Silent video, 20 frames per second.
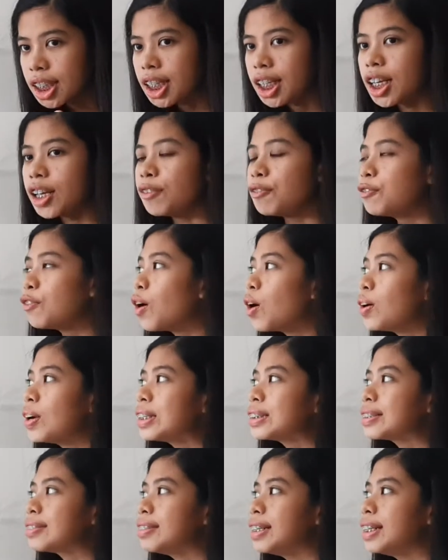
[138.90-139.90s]
a
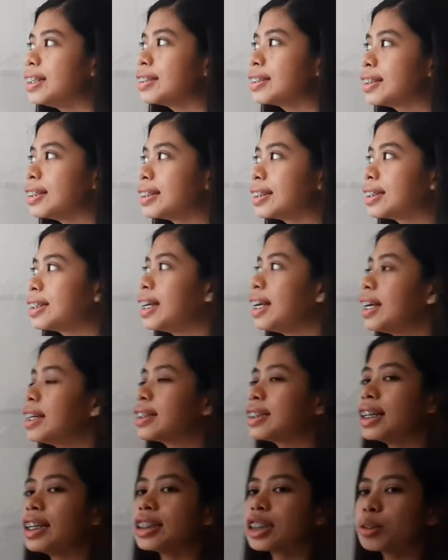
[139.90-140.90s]
forest ranger
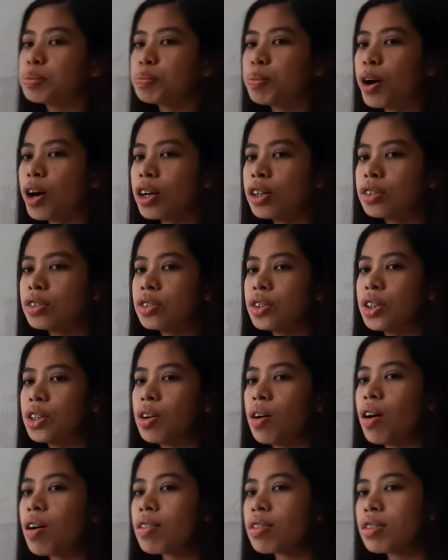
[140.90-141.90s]
sees his
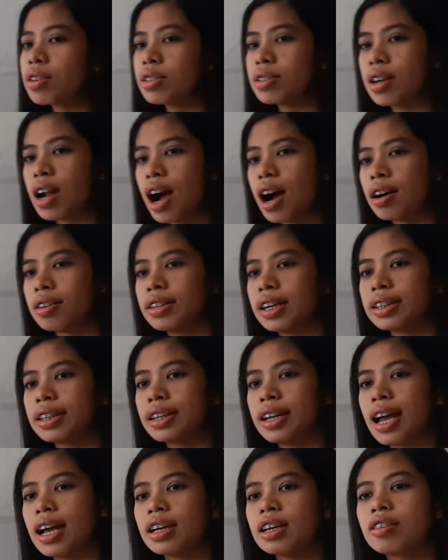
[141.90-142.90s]
partner on the ground at
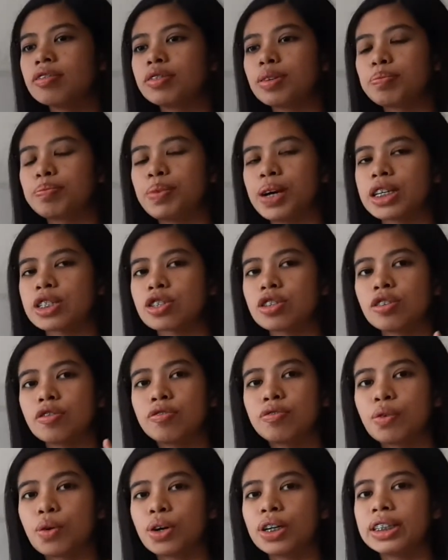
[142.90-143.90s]
an angle of depression of
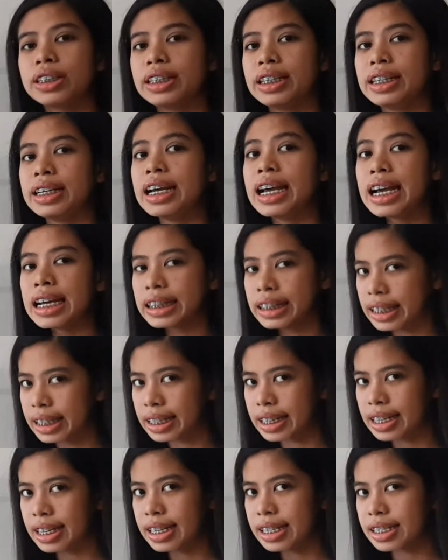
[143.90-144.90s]
40
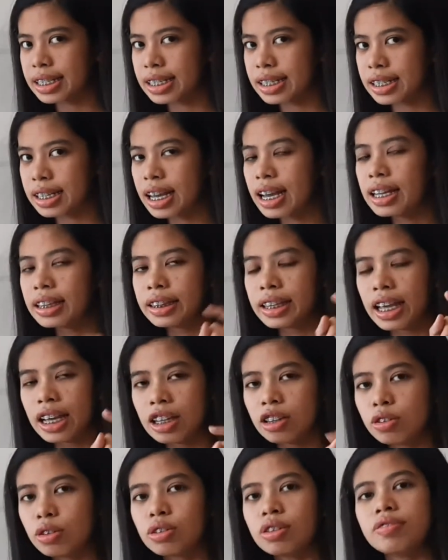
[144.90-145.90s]
degrees.
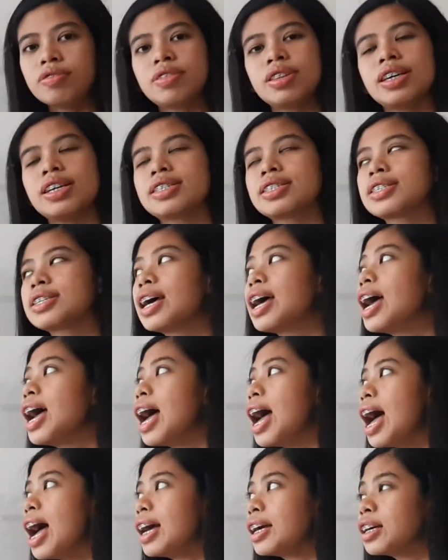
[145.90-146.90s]
Take note of this.
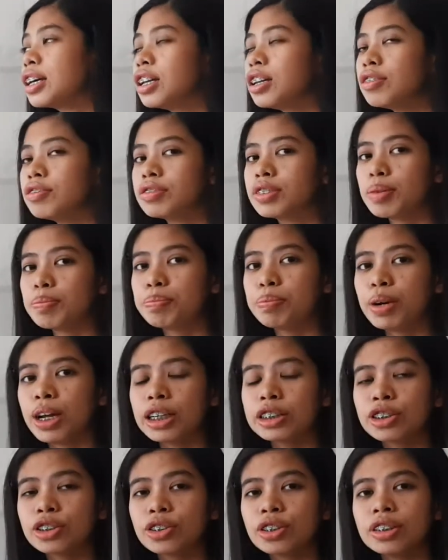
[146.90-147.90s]
Angle of
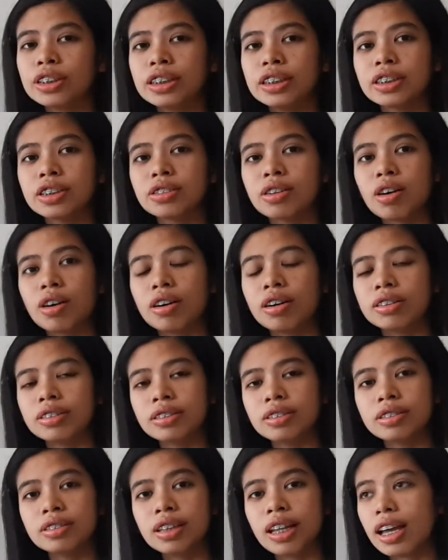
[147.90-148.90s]
depression is
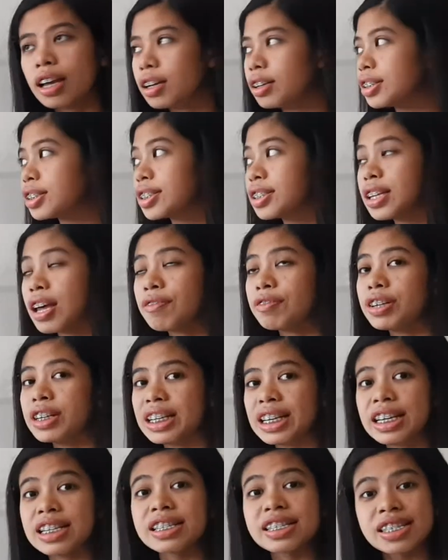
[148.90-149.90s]
never
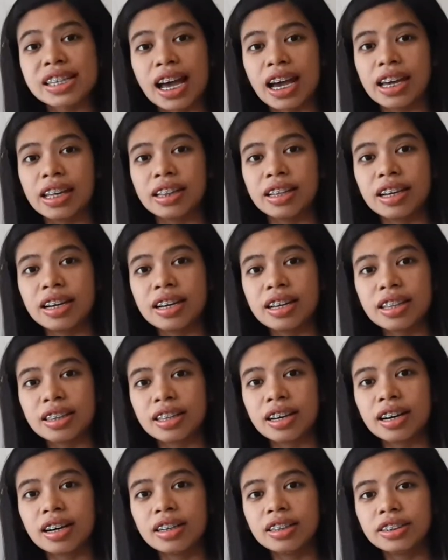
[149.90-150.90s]
inside
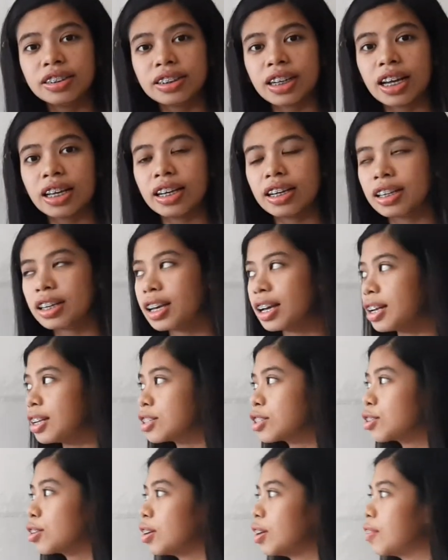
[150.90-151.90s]
the triangle.
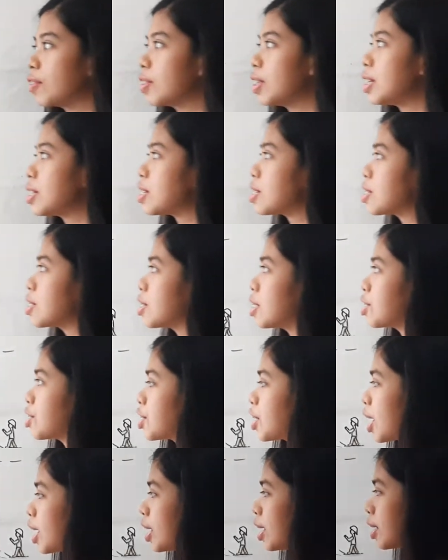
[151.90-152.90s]
So if this is the
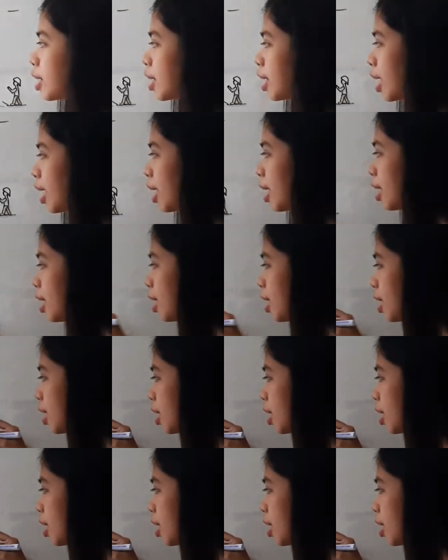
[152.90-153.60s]
triangle,